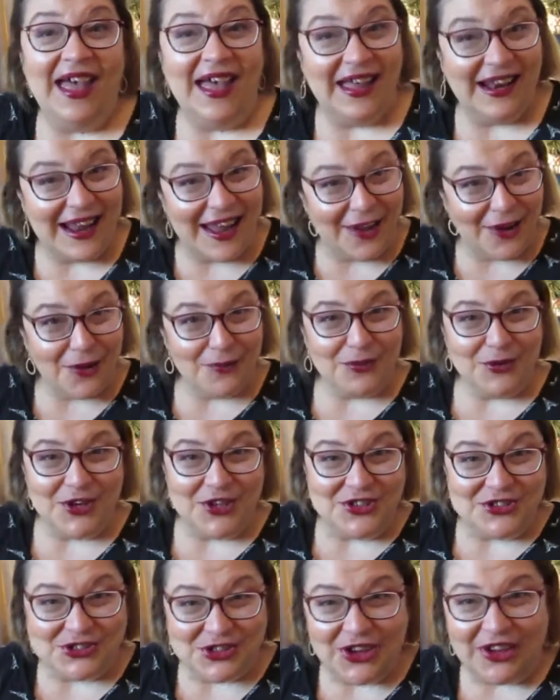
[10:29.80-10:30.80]
And I hope
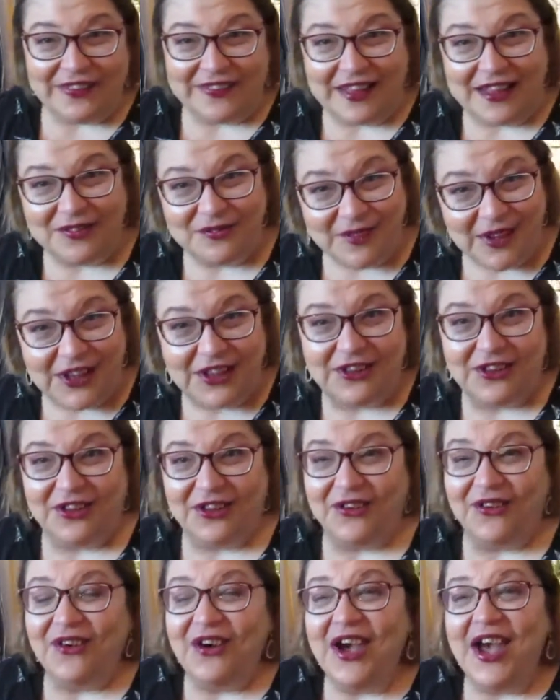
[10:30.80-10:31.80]
you enjoyed that
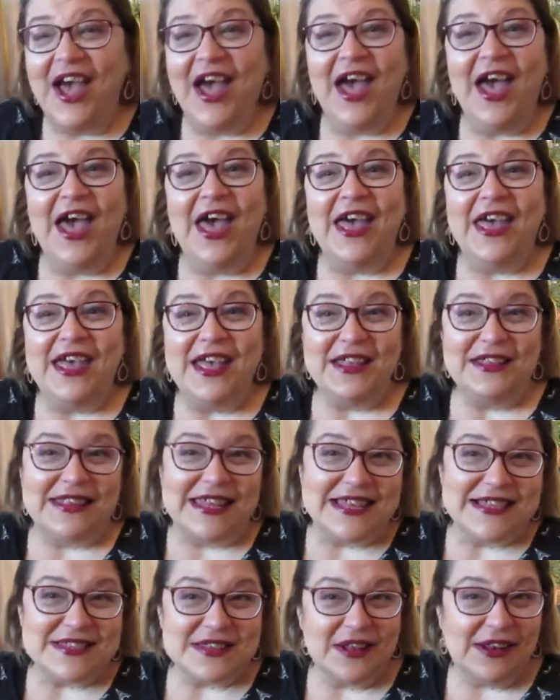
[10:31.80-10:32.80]
video.
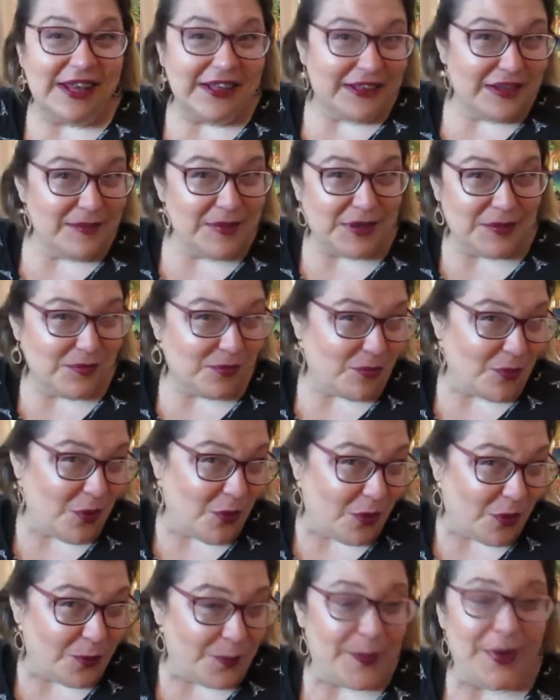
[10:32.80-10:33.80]
It is a little bit
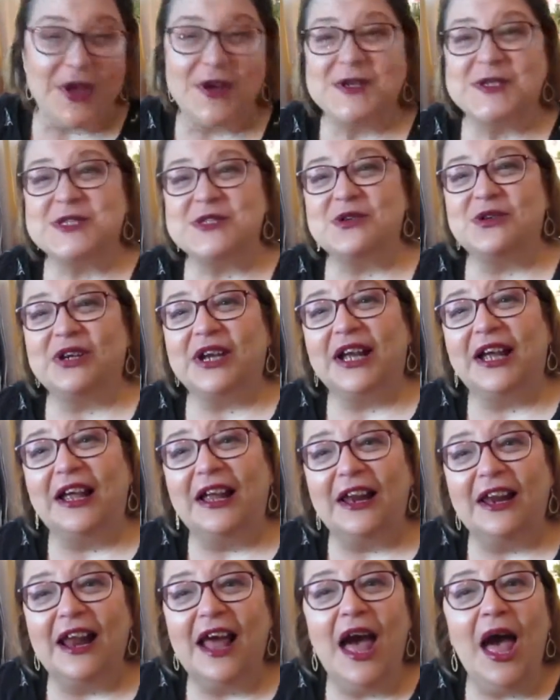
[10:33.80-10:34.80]
more
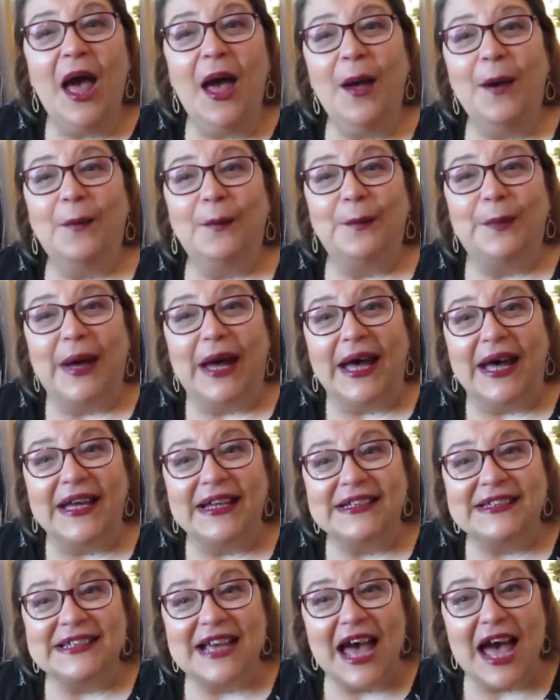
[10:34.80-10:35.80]
personal,
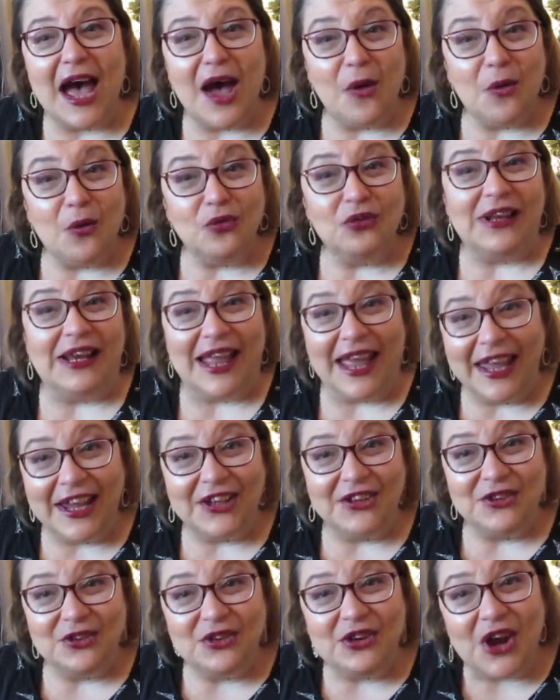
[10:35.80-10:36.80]
but I would
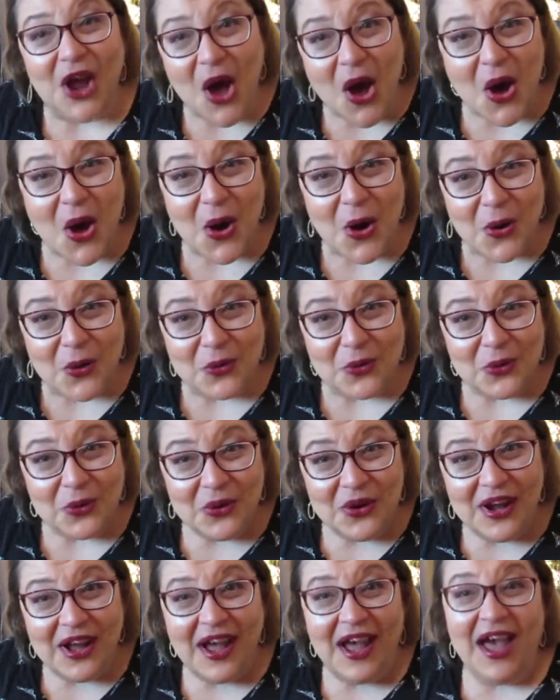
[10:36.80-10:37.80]
like to
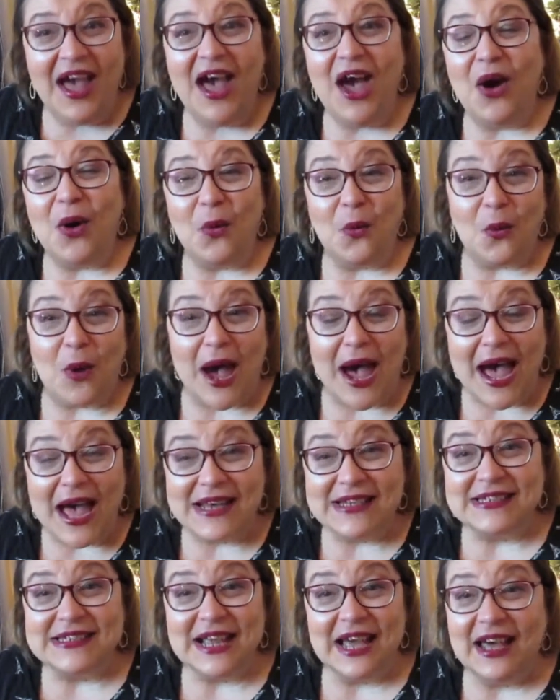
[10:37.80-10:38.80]
know
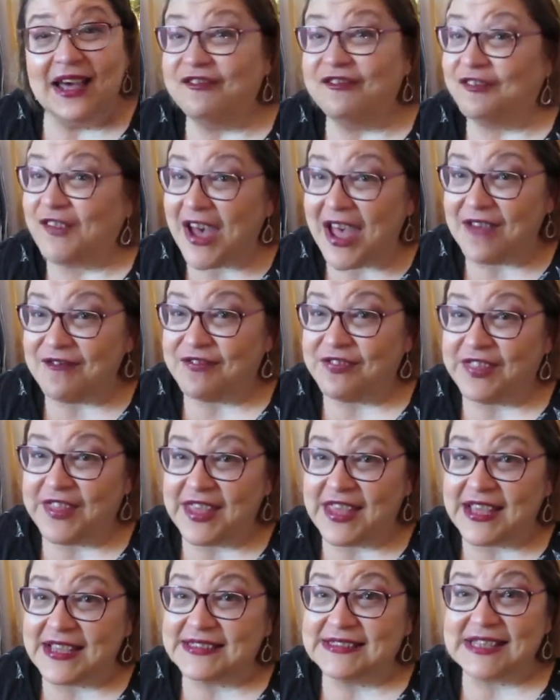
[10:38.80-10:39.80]
what 5
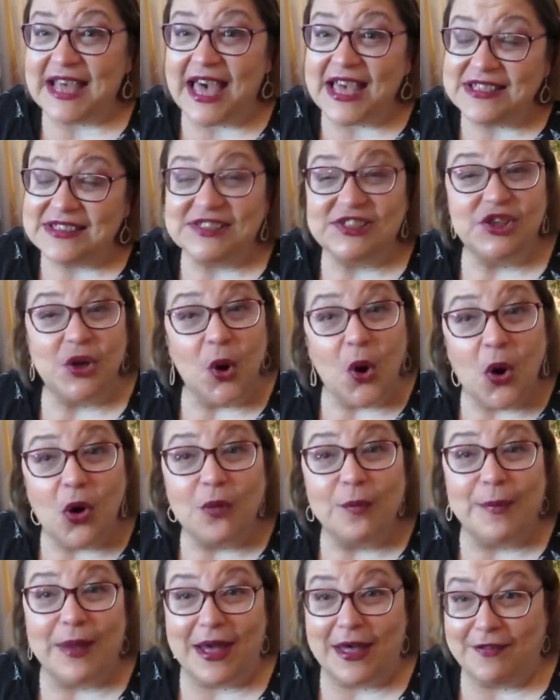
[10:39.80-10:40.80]
things has
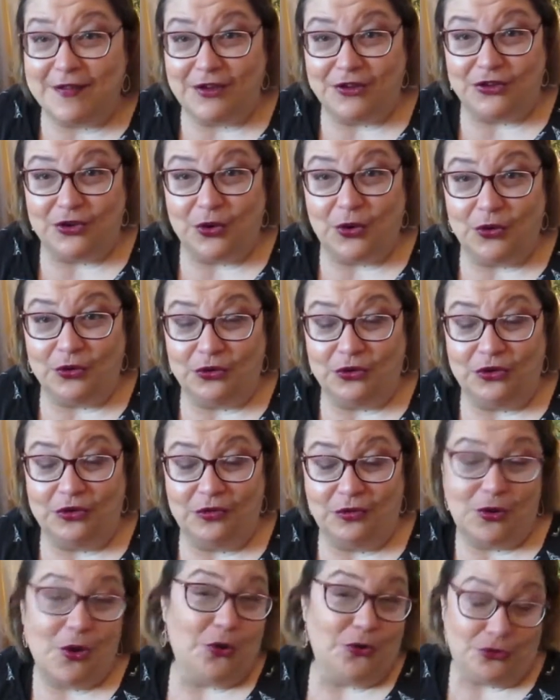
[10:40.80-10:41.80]
your mother
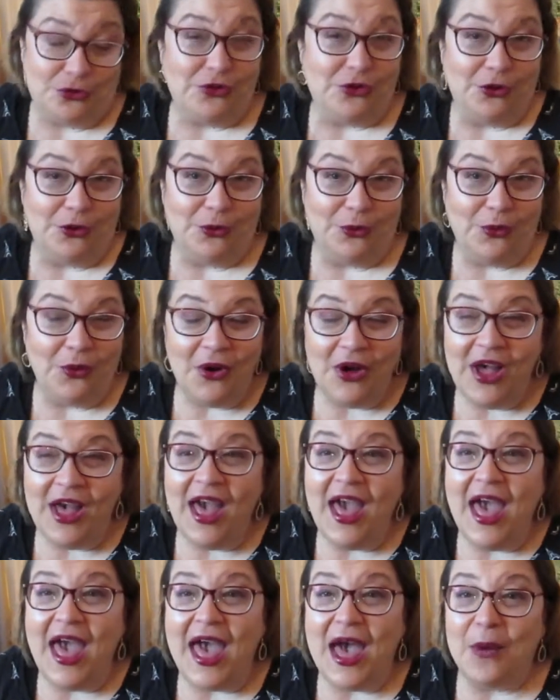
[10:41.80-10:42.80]
taught you.
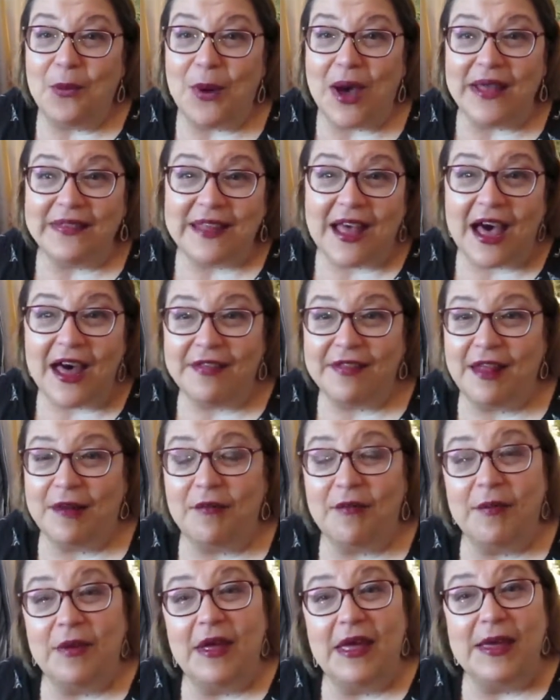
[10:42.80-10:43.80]
What are
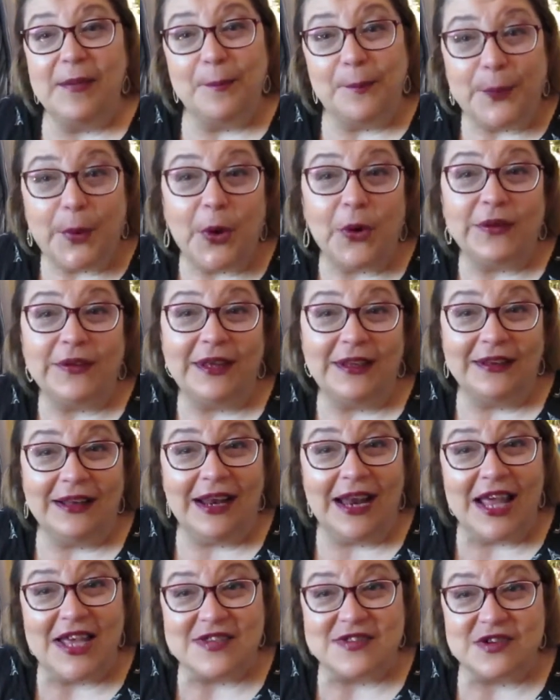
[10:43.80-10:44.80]
the important
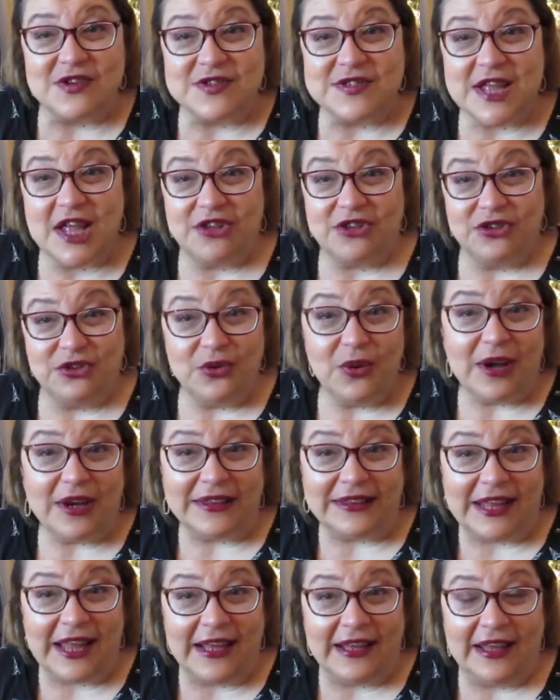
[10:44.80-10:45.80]
lessons that you
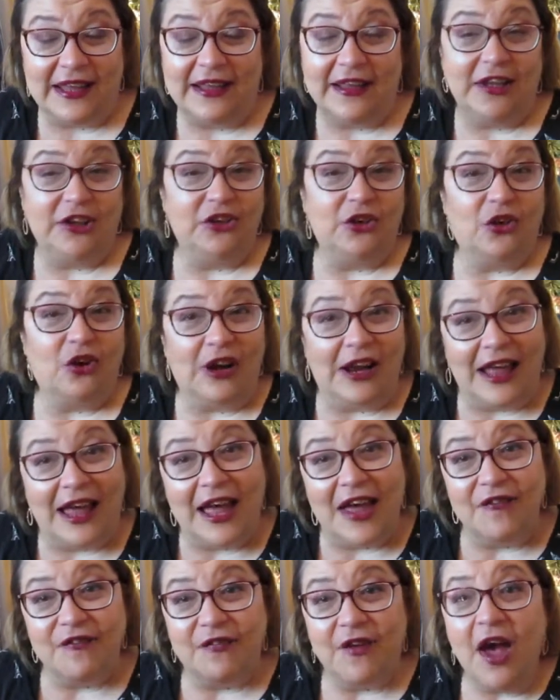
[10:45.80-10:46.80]
are taking in your
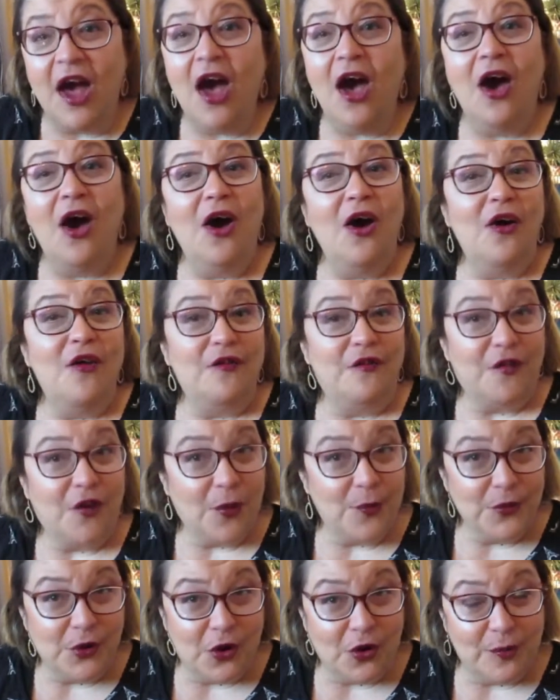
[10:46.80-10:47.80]
life
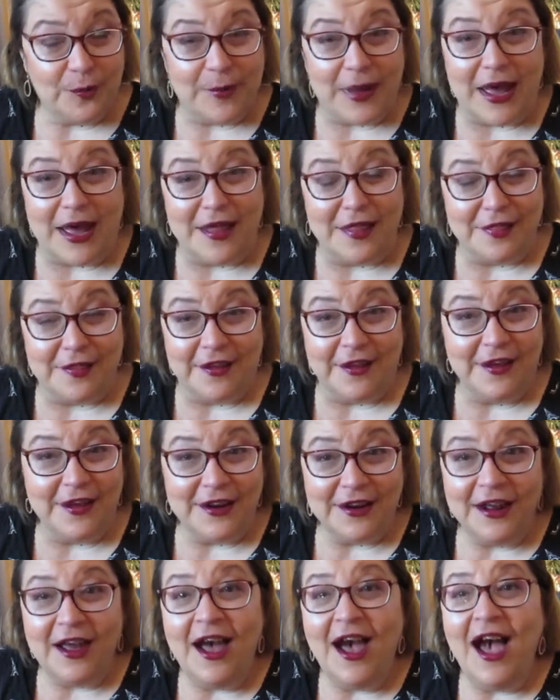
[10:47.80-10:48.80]
from your
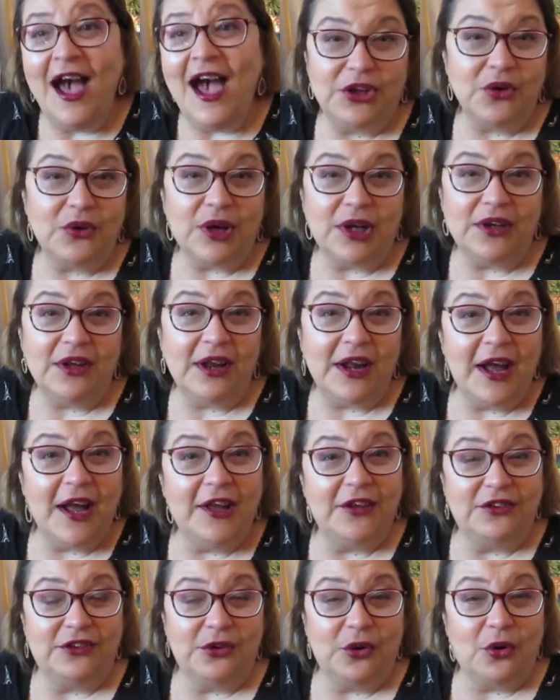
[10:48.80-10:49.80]
mother? And you can
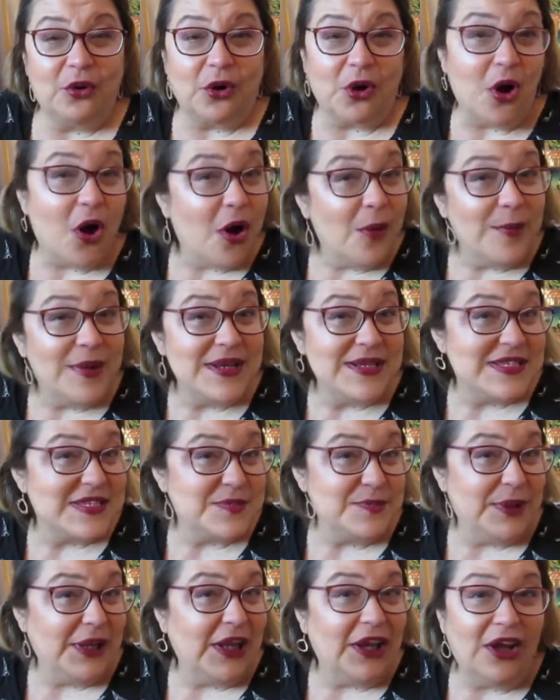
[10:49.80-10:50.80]
write your
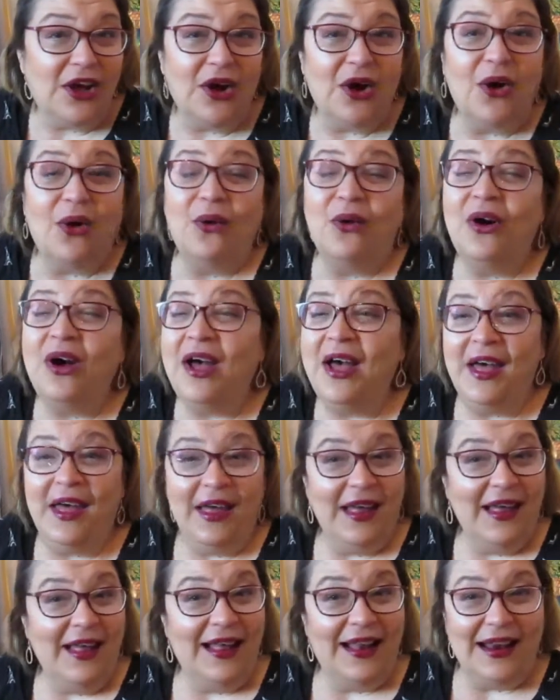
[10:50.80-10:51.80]
comments below
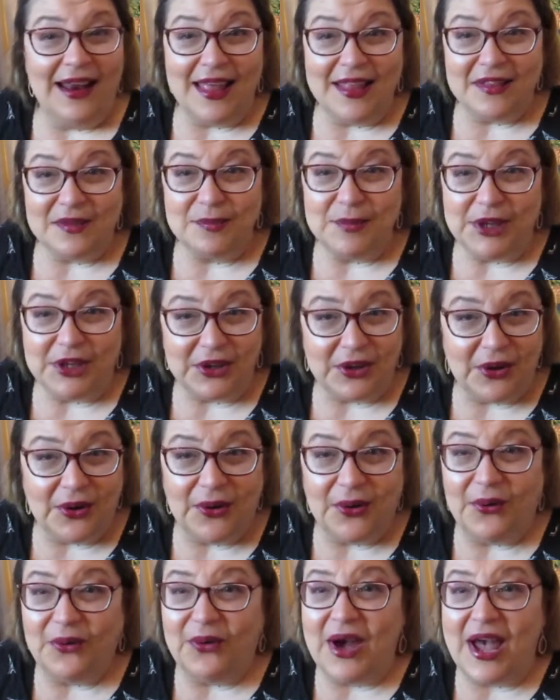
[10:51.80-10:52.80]
and let me
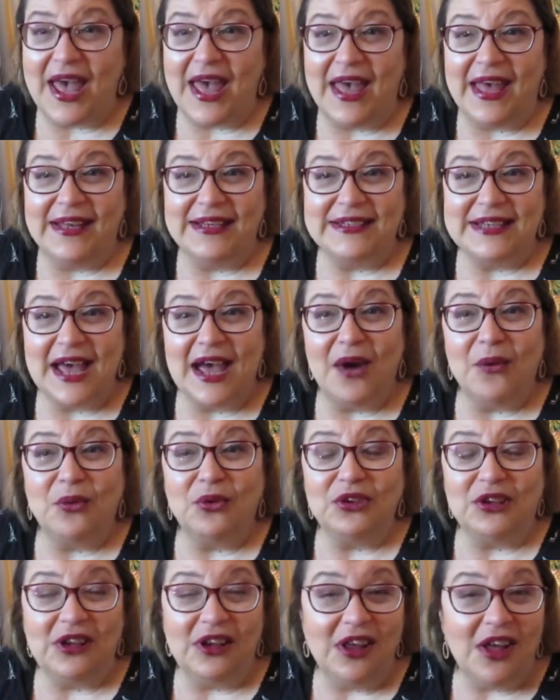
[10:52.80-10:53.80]
know, and I
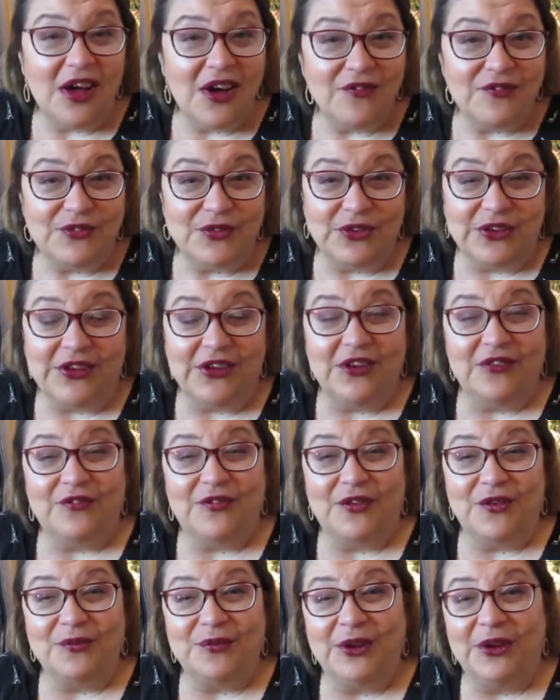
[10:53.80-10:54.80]
would love to hear
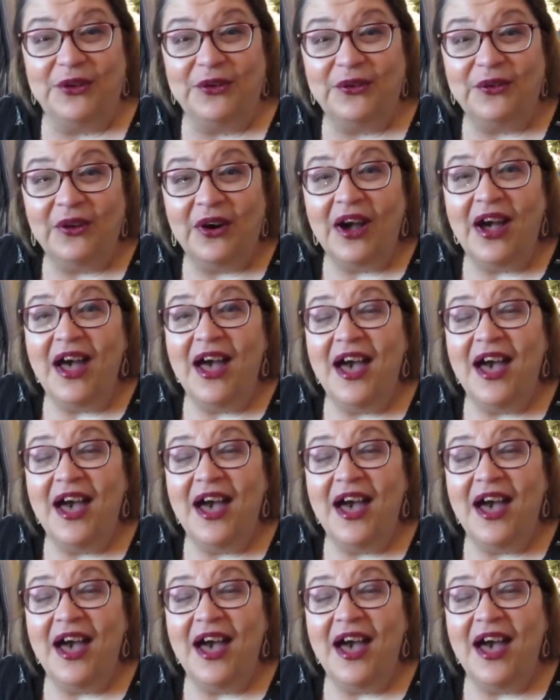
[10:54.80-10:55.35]
from you.